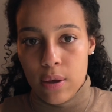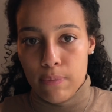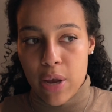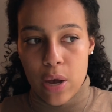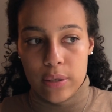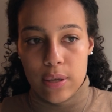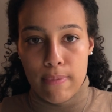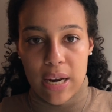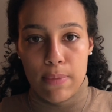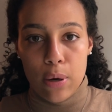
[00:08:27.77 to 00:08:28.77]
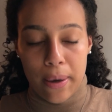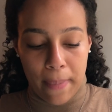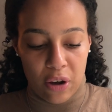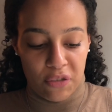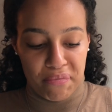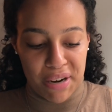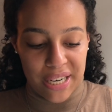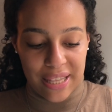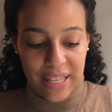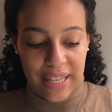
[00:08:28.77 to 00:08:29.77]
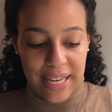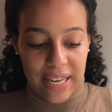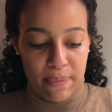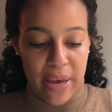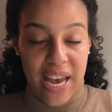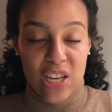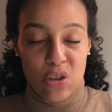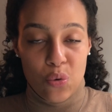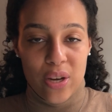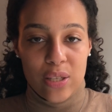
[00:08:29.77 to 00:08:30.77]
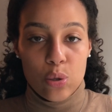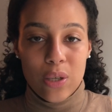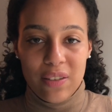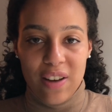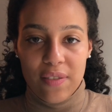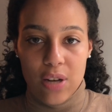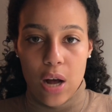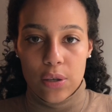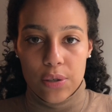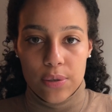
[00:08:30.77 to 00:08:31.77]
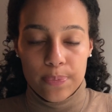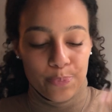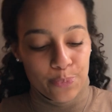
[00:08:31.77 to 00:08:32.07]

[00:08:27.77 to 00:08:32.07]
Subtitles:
because the minimum amount of money that they can pay you is $25.